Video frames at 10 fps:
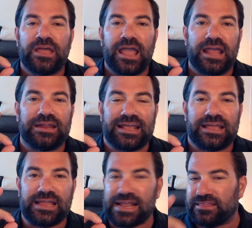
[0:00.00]
and
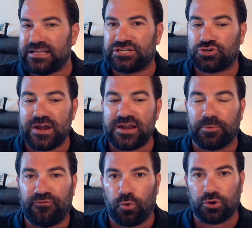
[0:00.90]
in these trend number
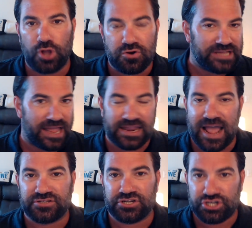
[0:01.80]
4 loans, and it
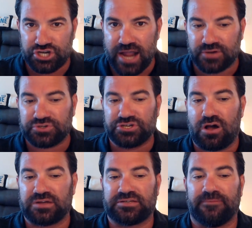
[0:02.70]
hasn't changed, which is
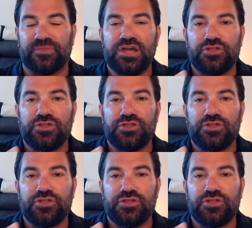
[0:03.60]
awesome,